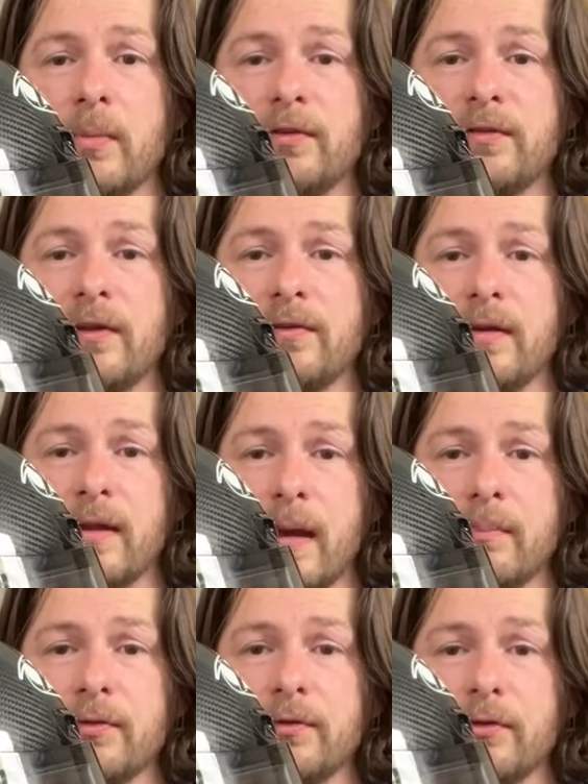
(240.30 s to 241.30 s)
sits in
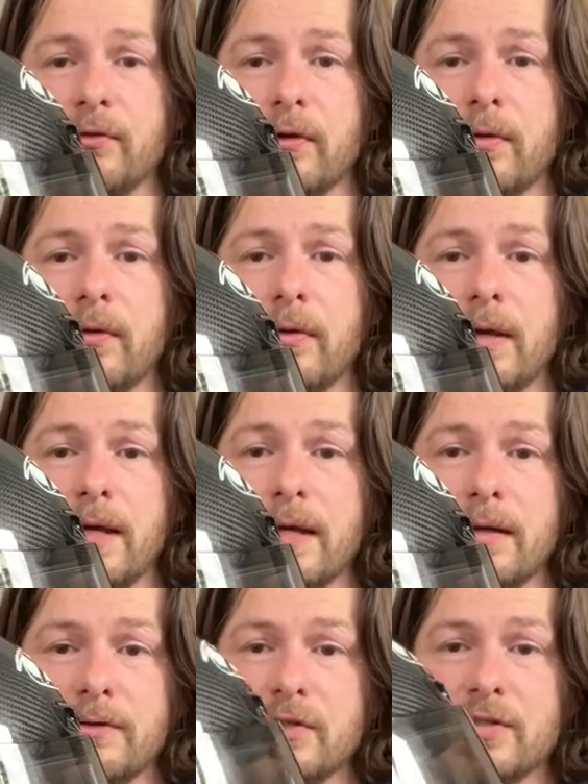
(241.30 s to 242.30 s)
that position,
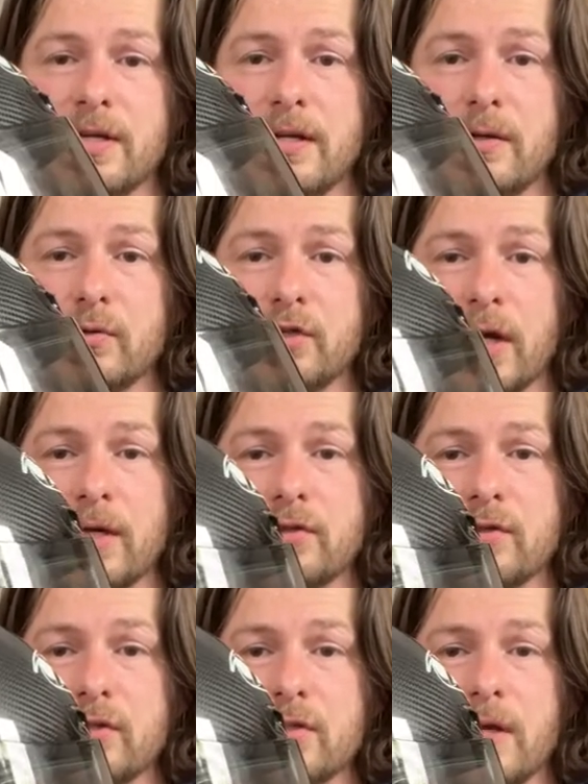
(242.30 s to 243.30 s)
just a little
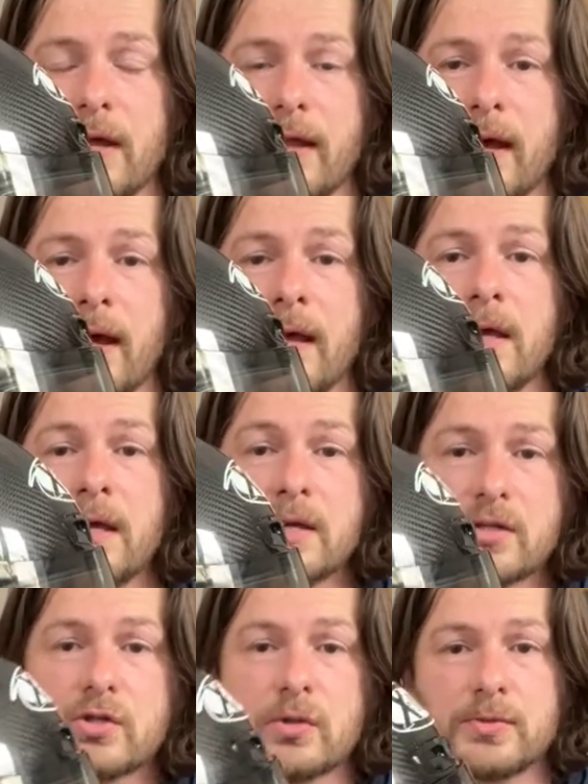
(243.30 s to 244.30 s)
change, just like that,
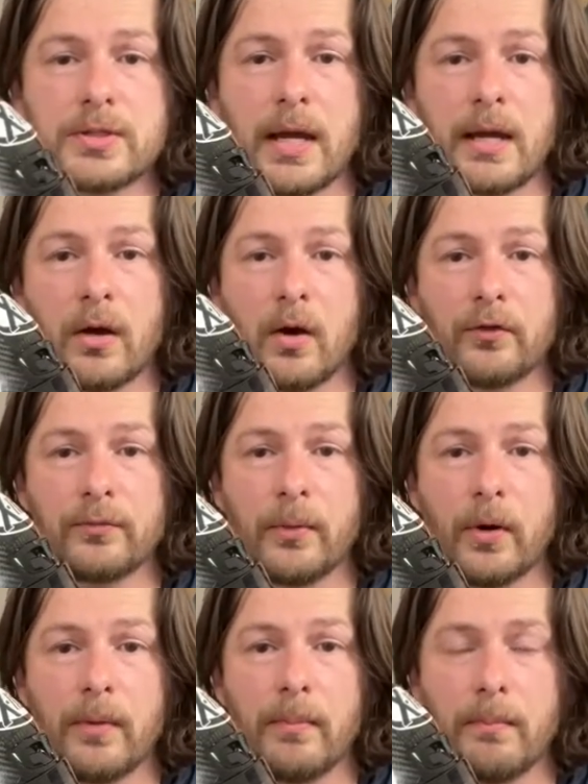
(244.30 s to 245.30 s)
stops you getting a hot
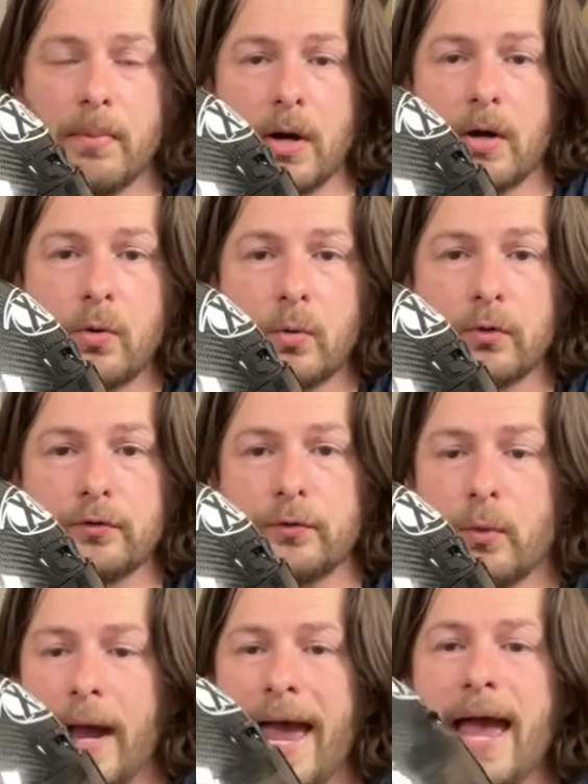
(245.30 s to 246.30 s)
spot. But of course
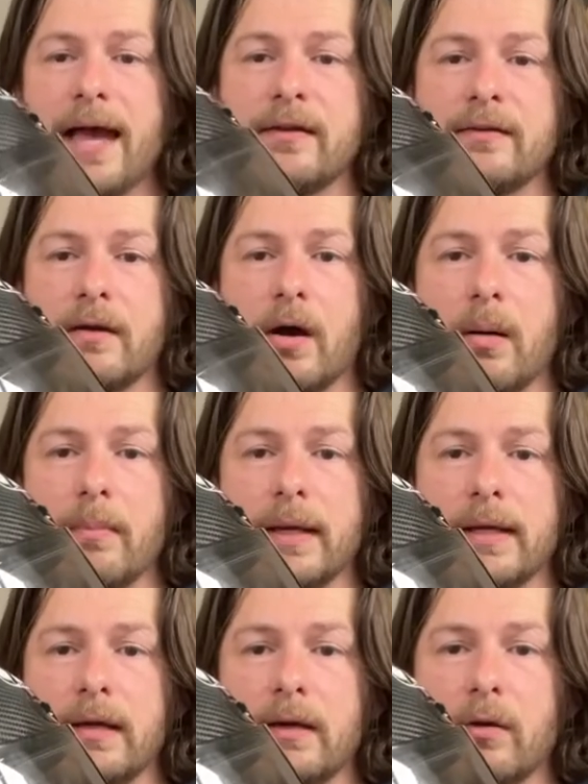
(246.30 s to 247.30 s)
your head can't
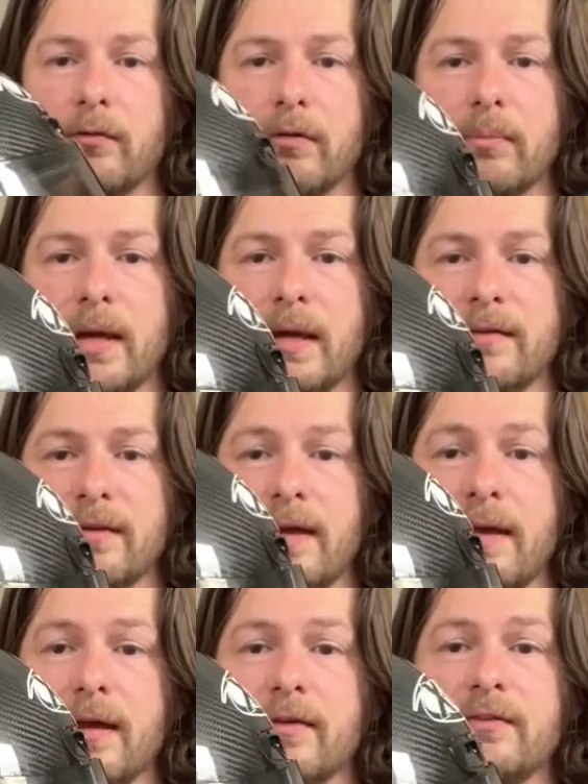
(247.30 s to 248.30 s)
make it go from here to
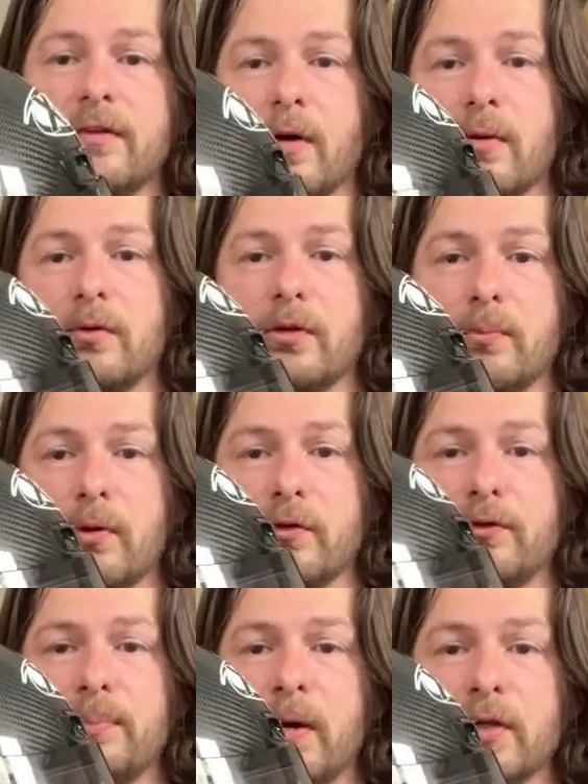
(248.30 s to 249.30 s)
here. So you put a
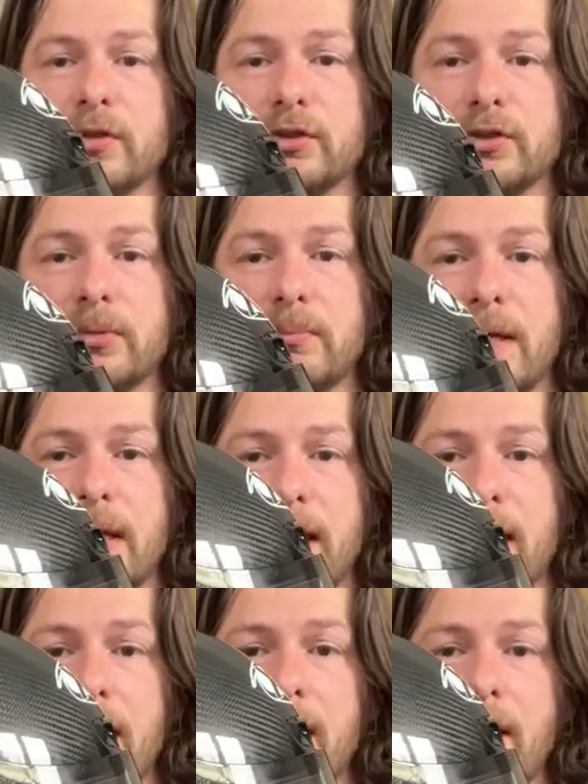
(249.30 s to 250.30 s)
sponge
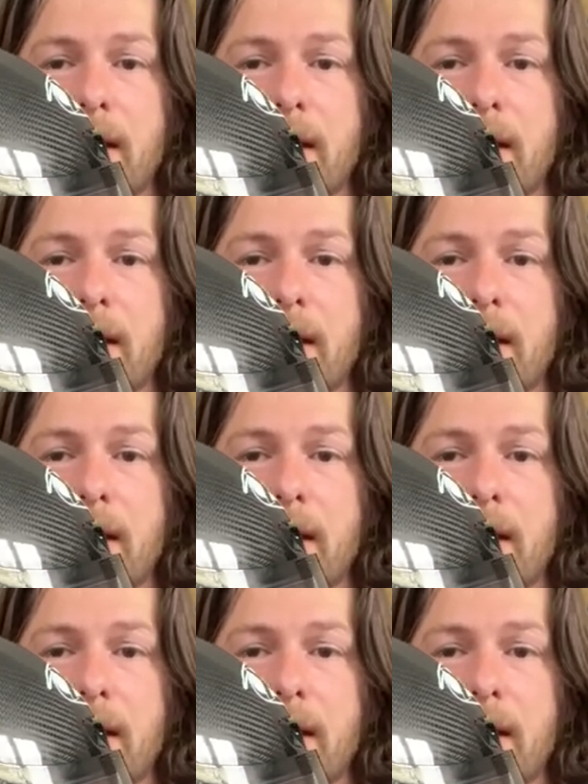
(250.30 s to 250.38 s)
here